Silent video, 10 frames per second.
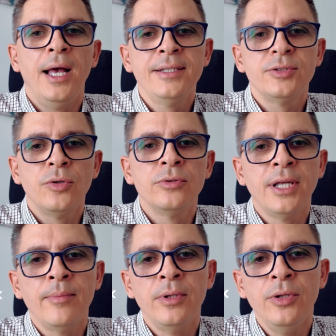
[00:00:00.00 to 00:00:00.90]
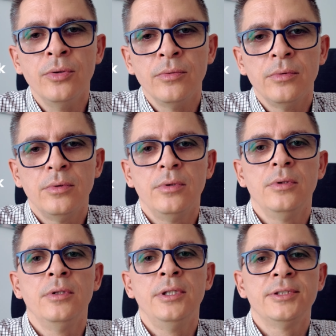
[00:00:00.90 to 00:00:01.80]
SOW.
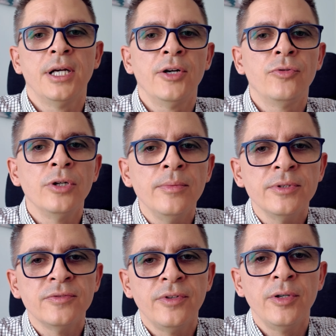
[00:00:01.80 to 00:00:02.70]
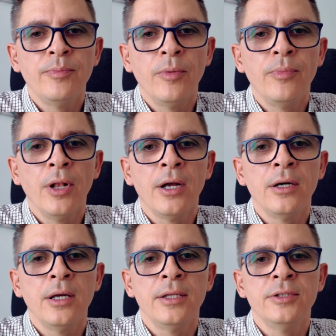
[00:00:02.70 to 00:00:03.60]
This acronym is very
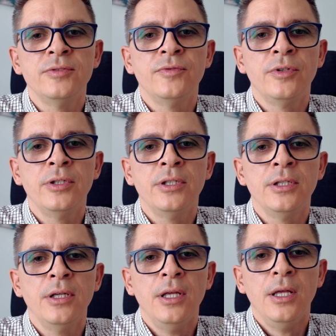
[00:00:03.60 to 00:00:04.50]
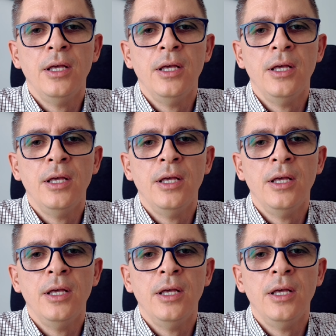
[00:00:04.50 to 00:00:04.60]
popular and is very